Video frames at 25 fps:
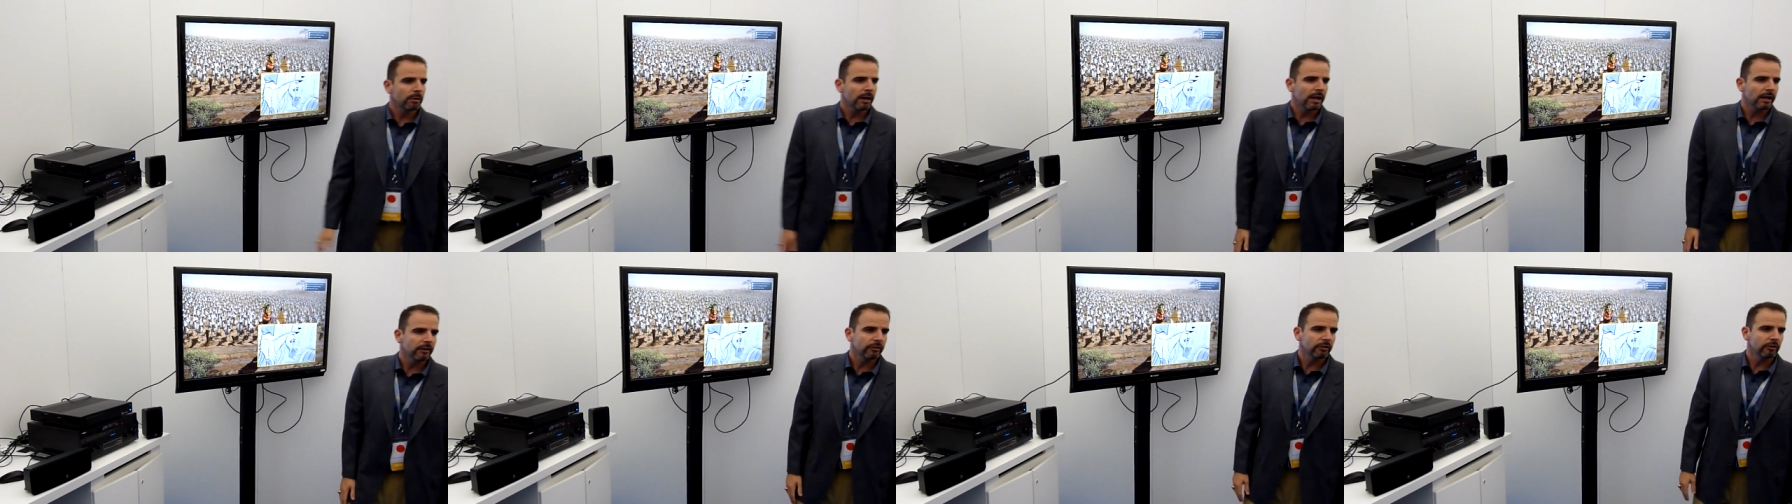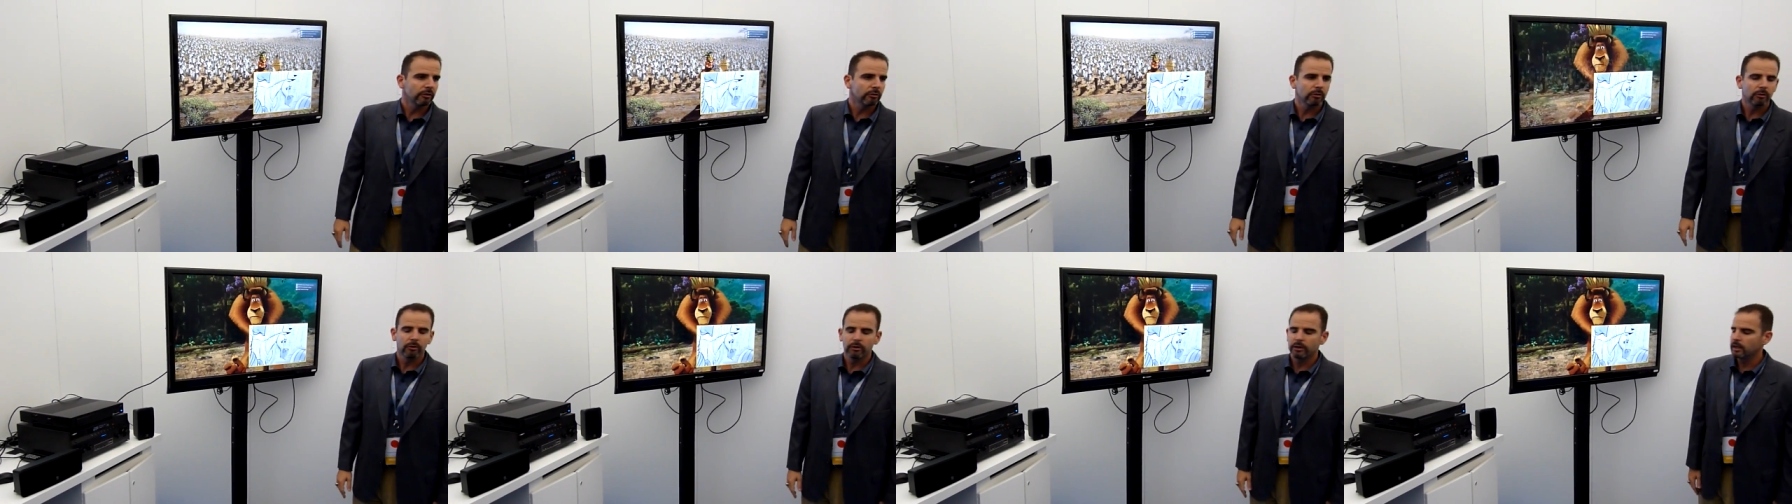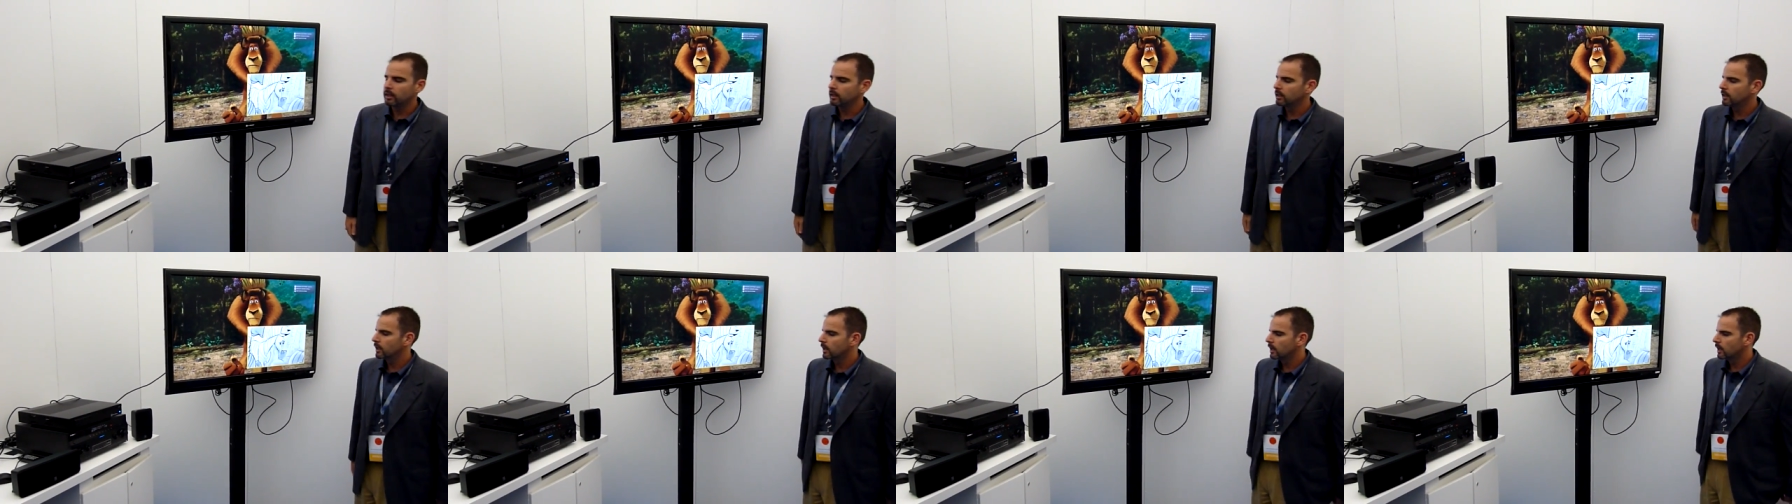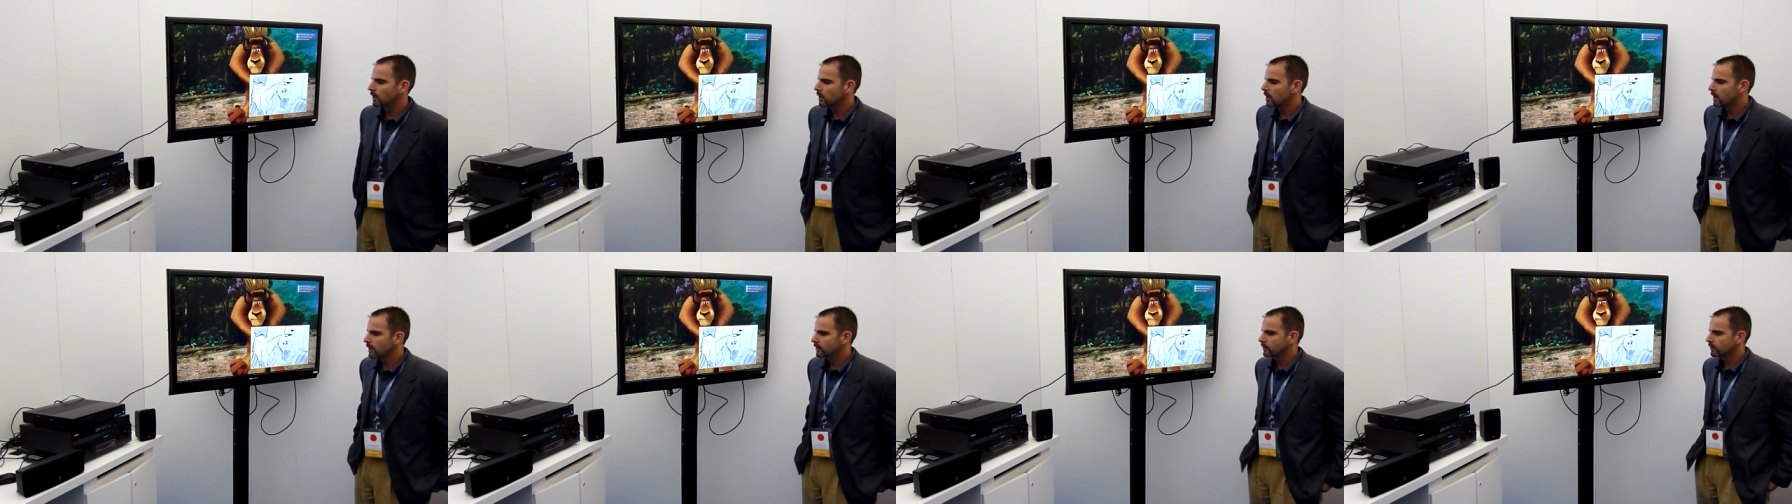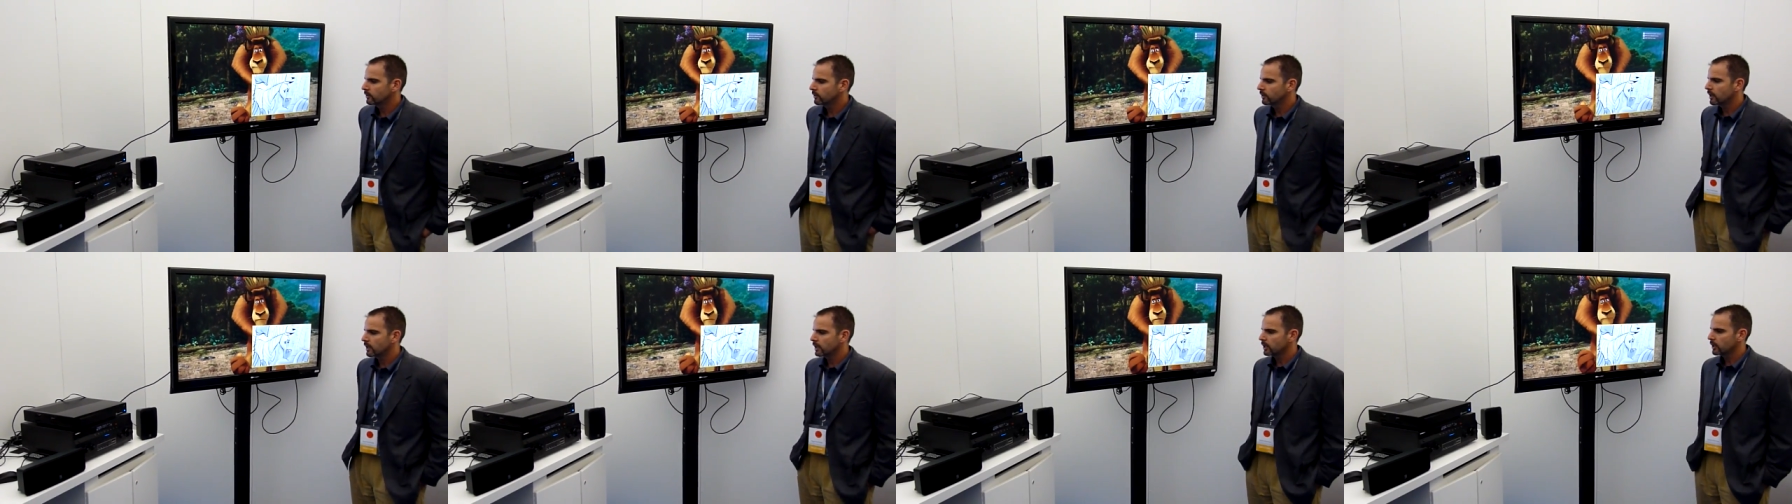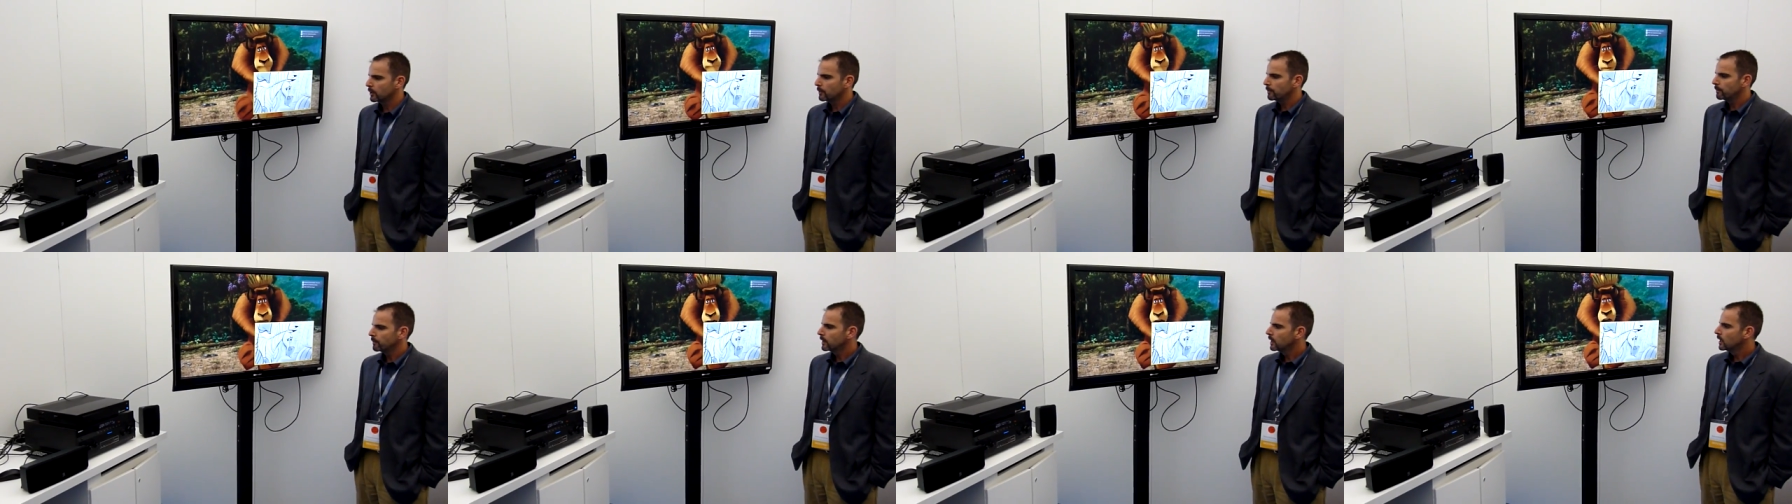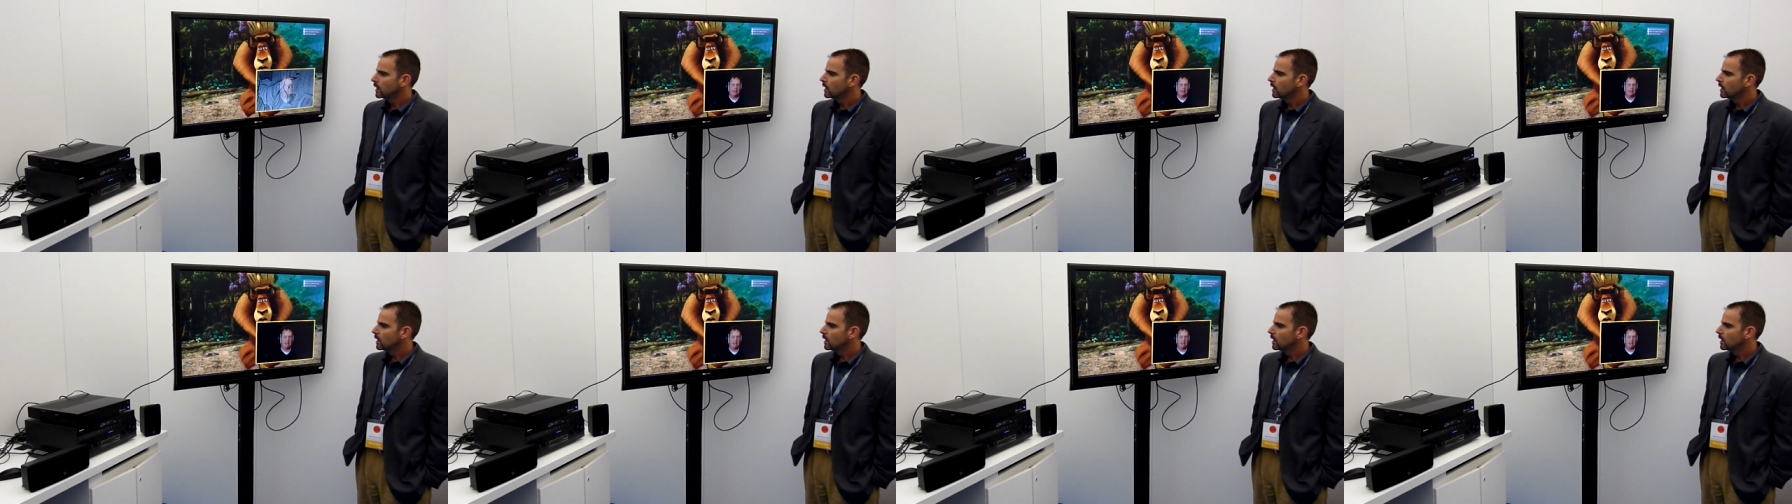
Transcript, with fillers: passing through the uh, lossless audio.